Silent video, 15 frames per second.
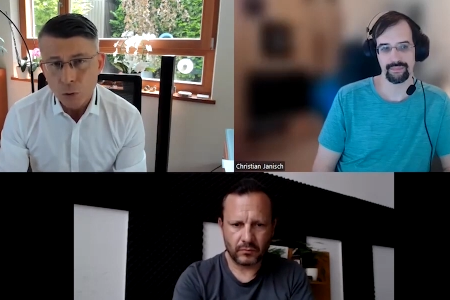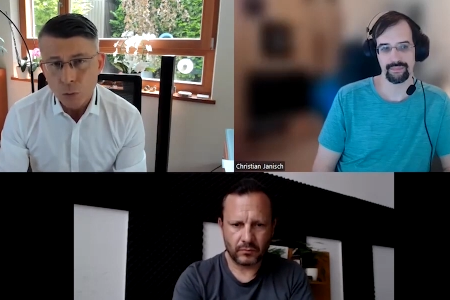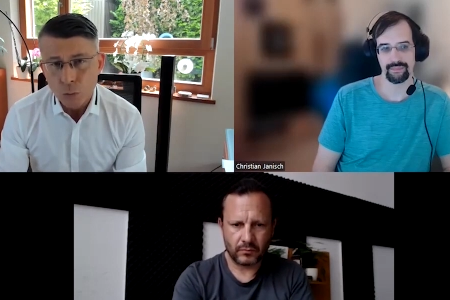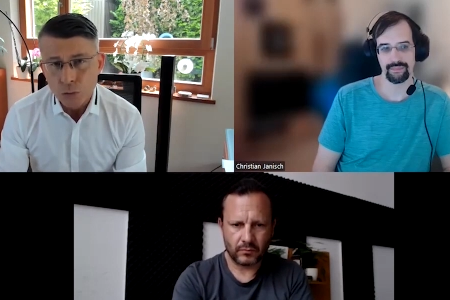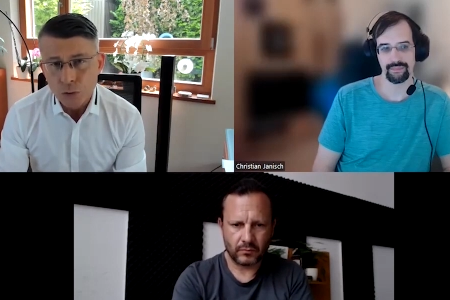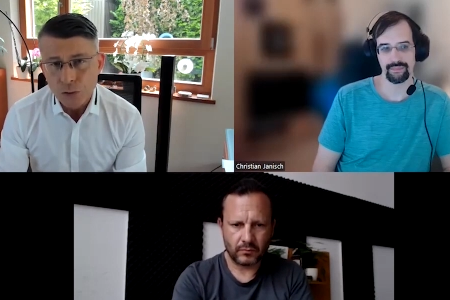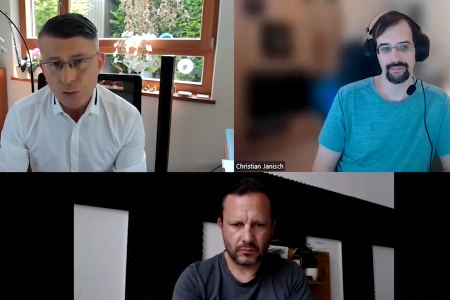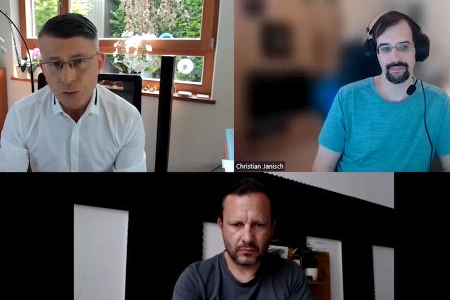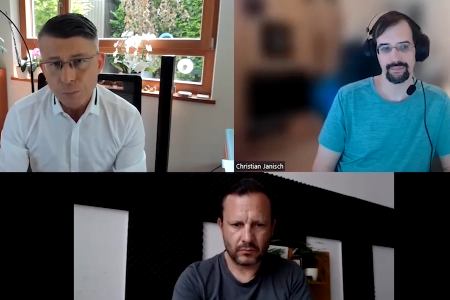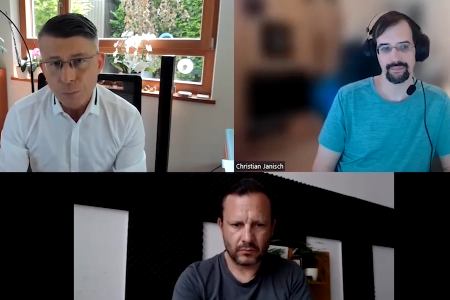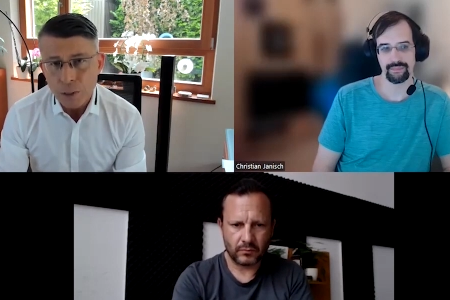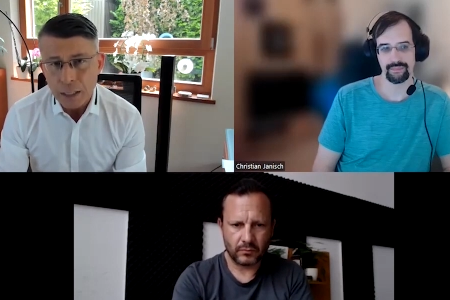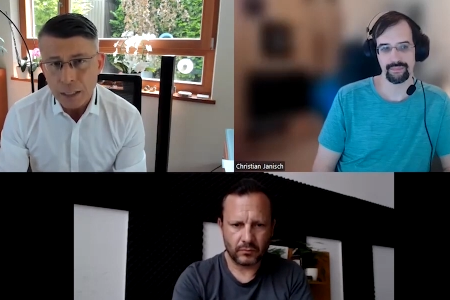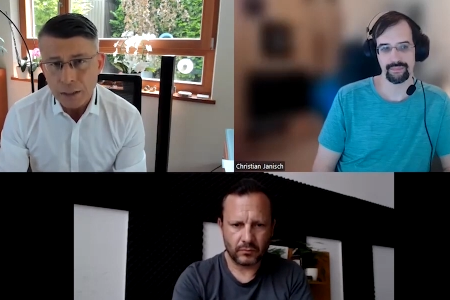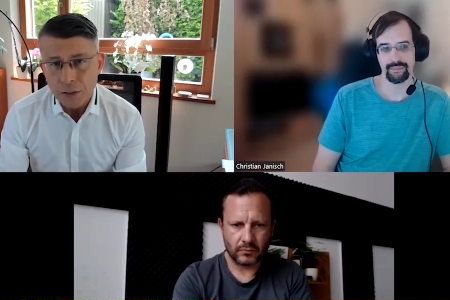Speaker 1: orders
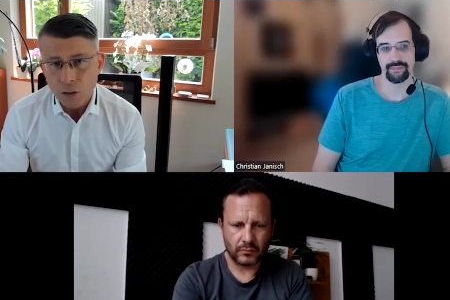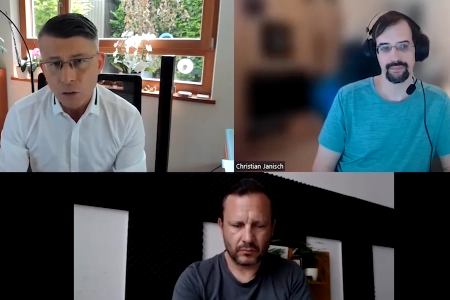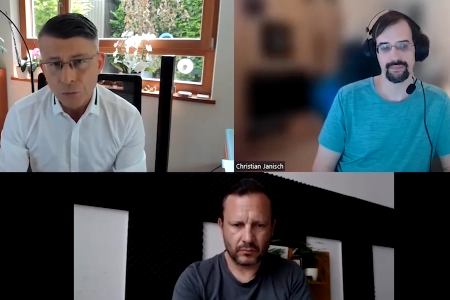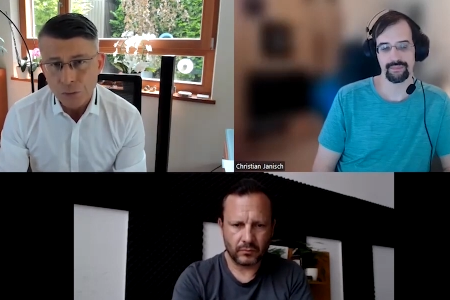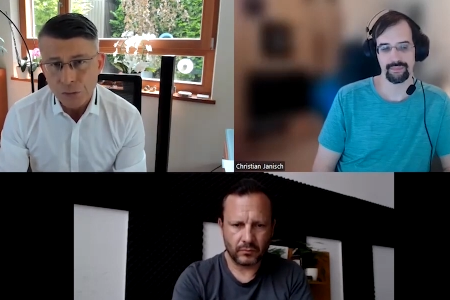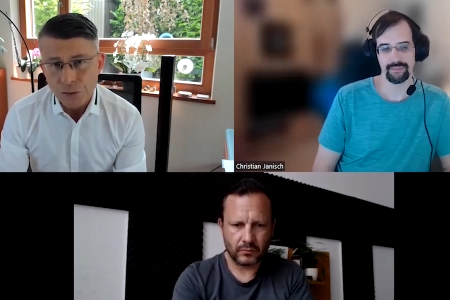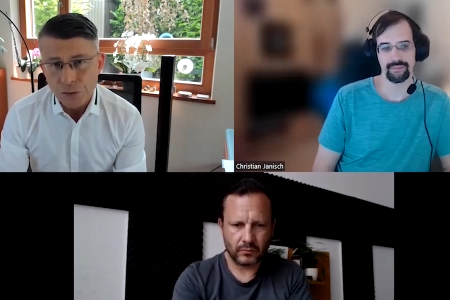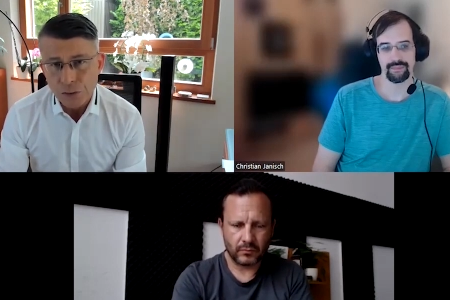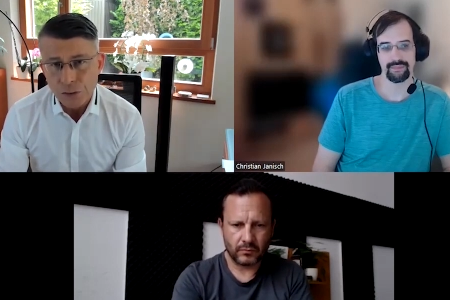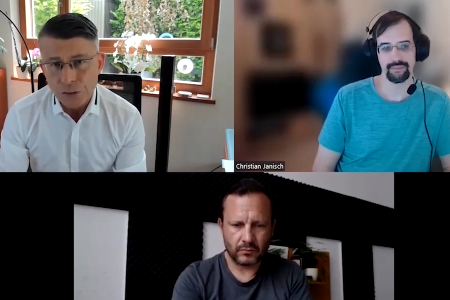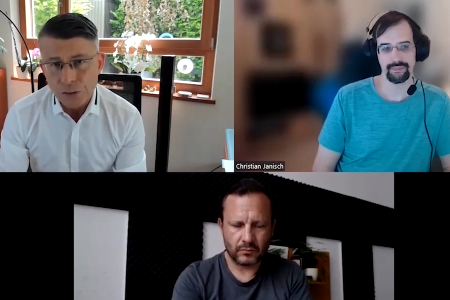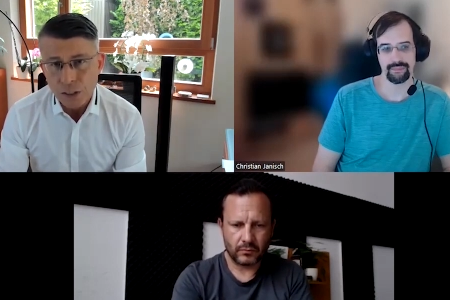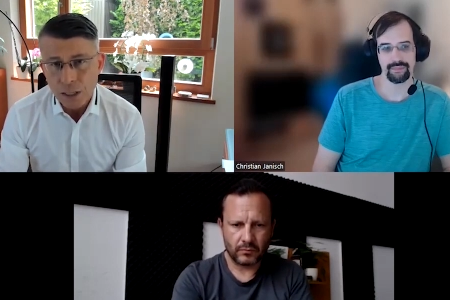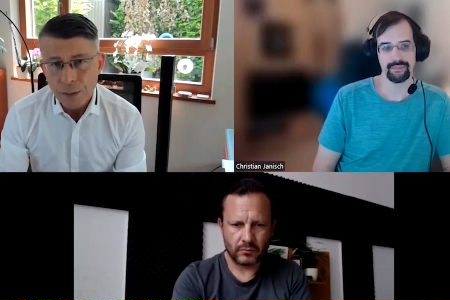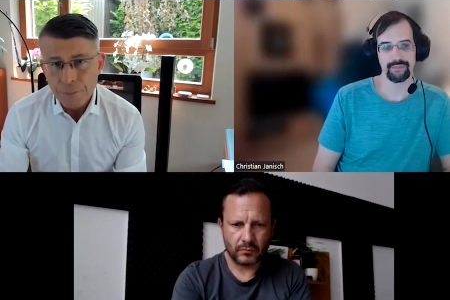by the
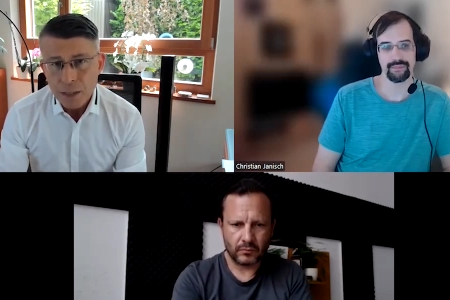officers.